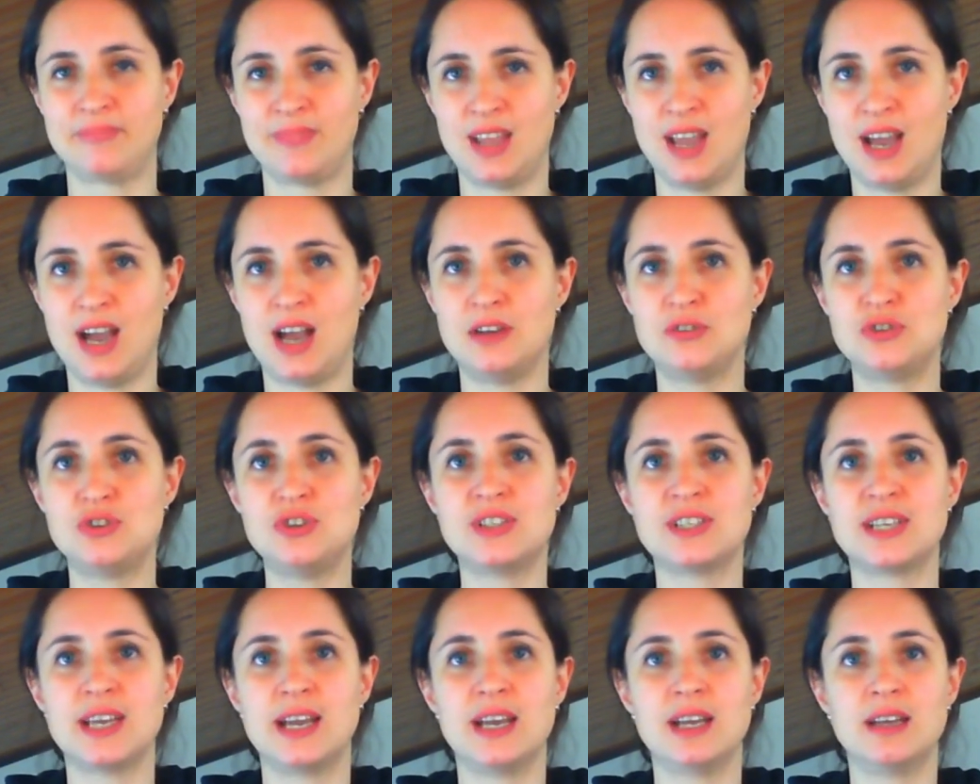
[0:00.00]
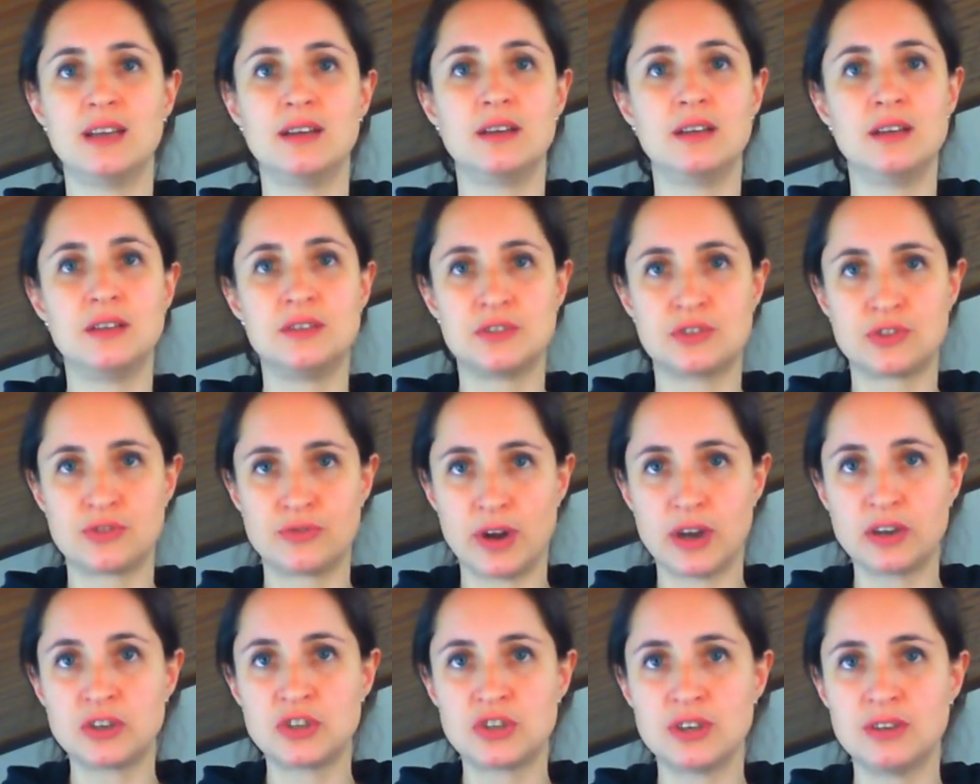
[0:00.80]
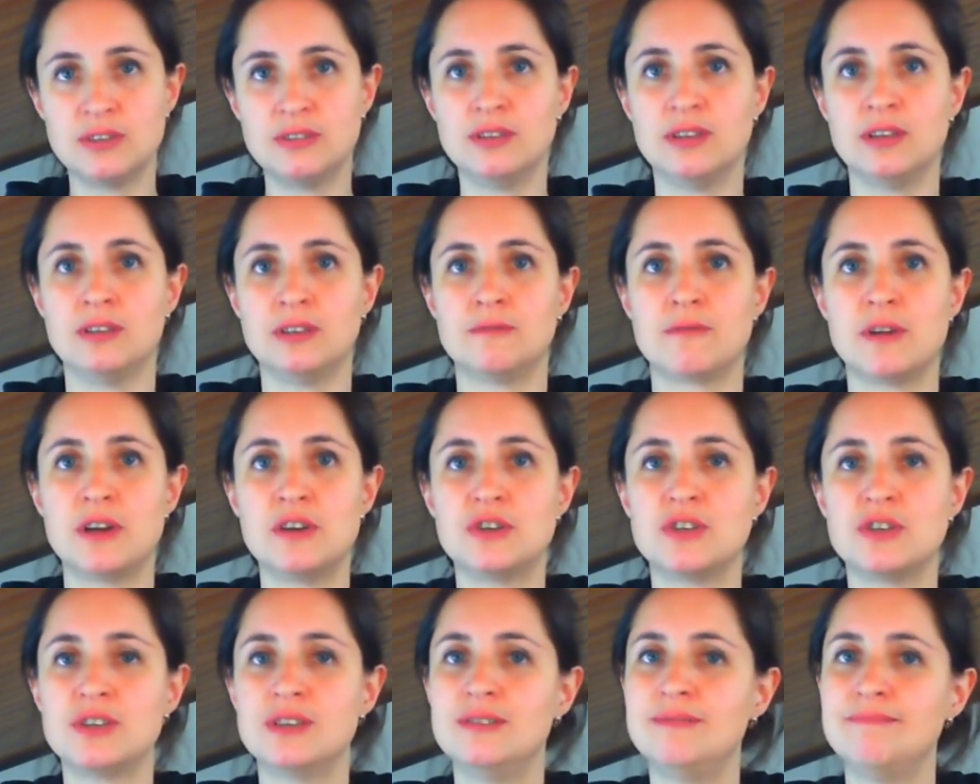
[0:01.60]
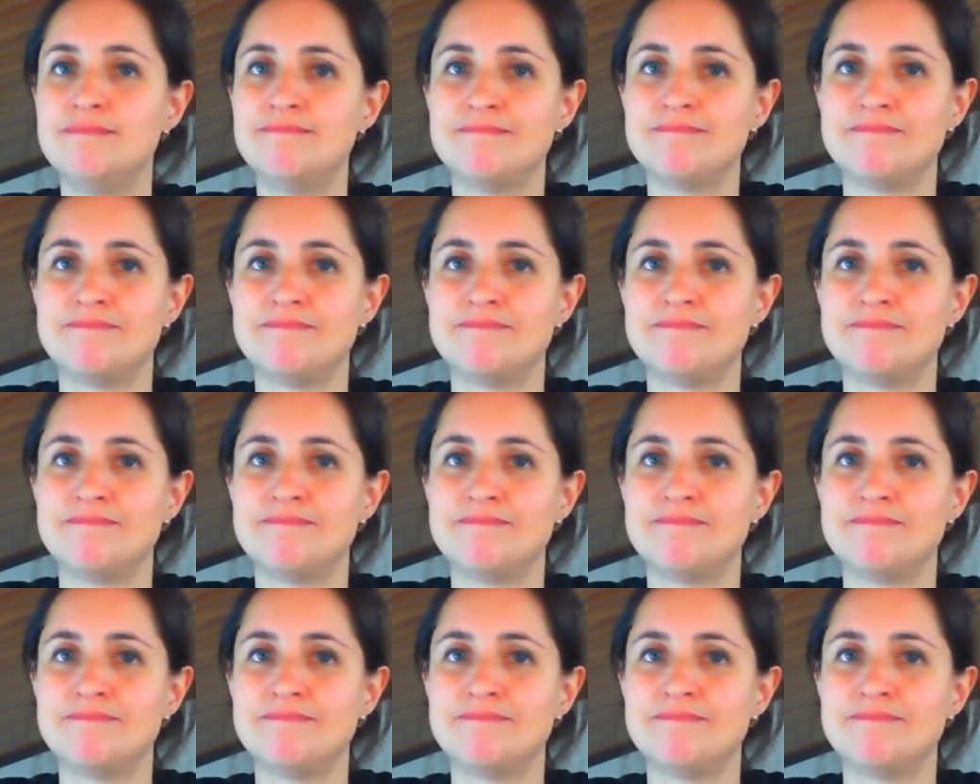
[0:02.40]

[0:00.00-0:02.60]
How do you say instruction in Russian?